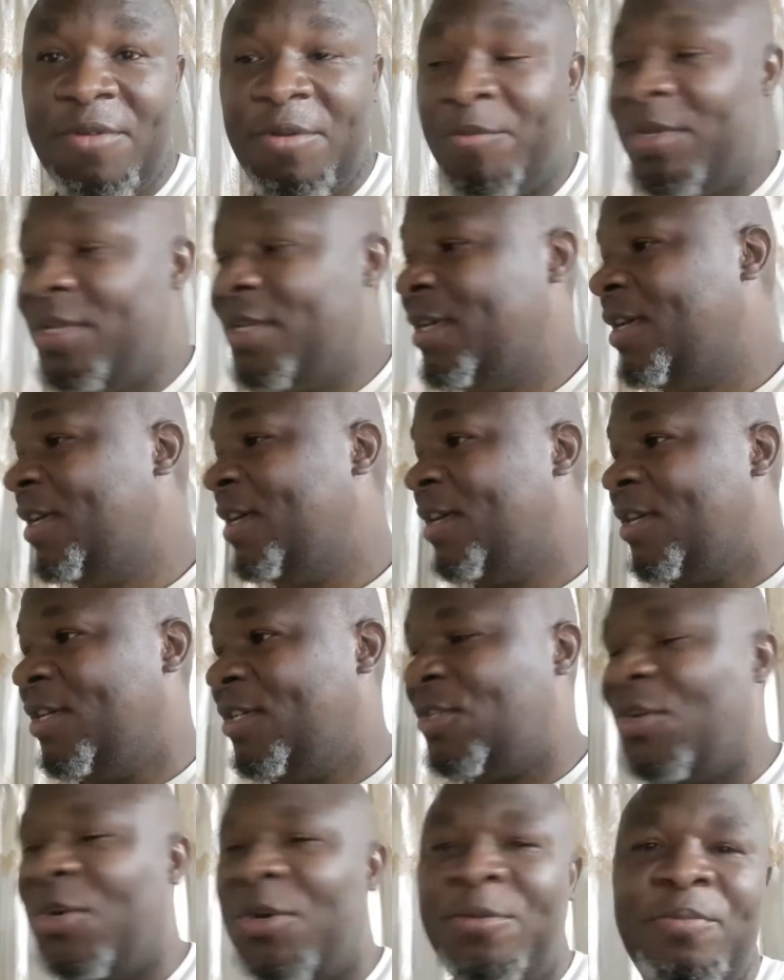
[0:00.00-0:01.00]
me.
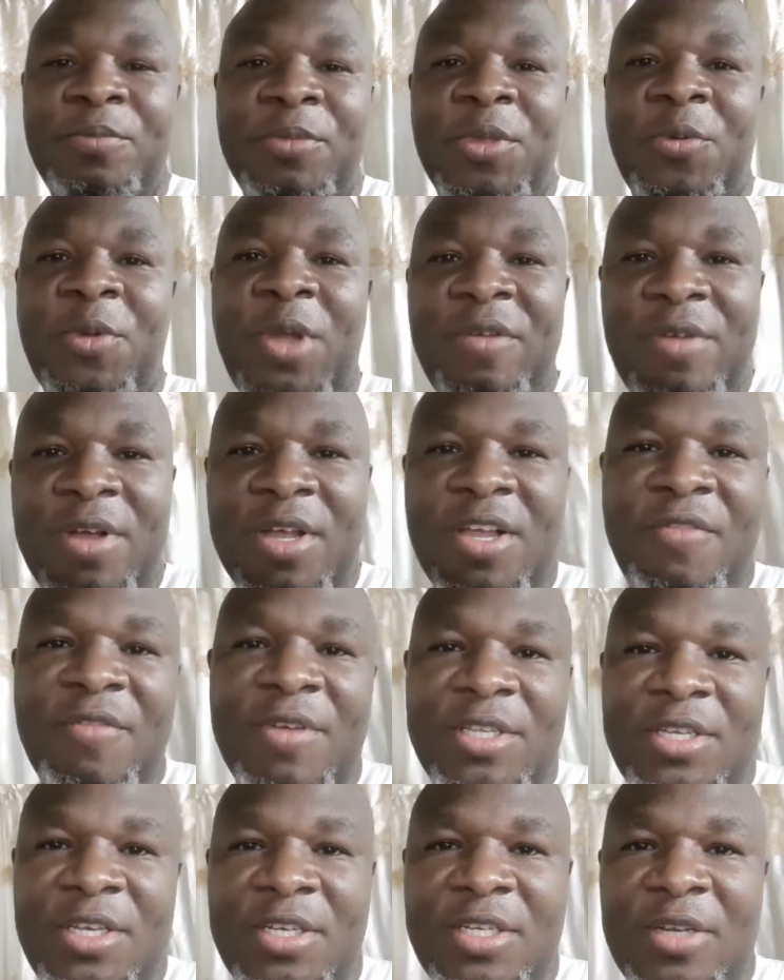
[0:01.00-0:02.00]
So we have a
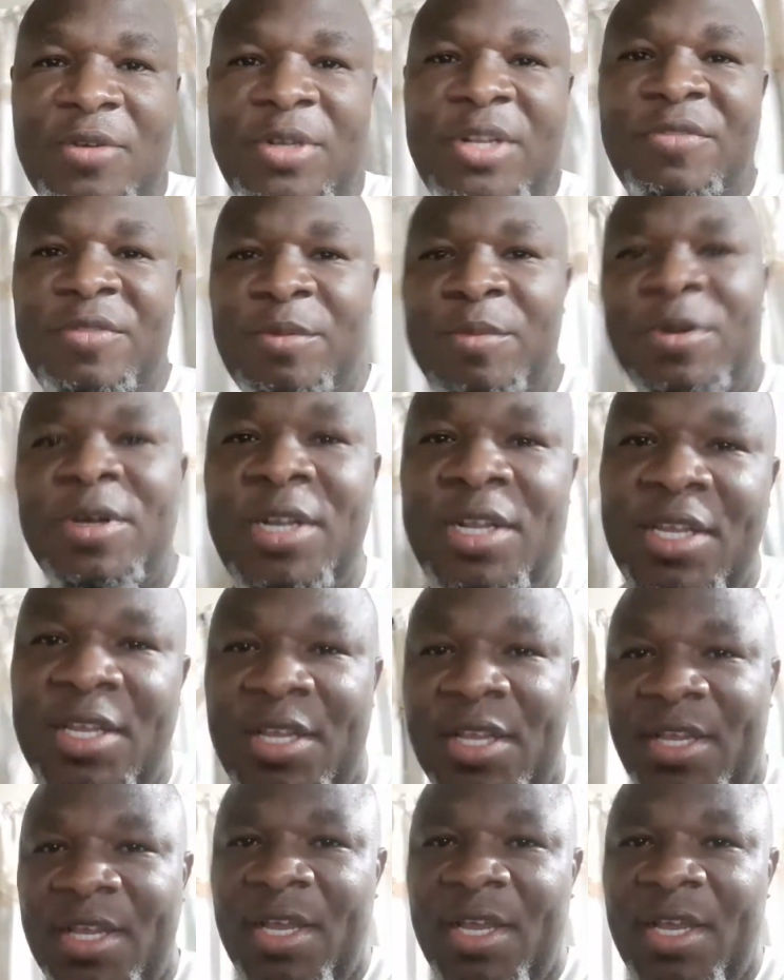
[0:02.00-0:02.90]
conversation with everybody.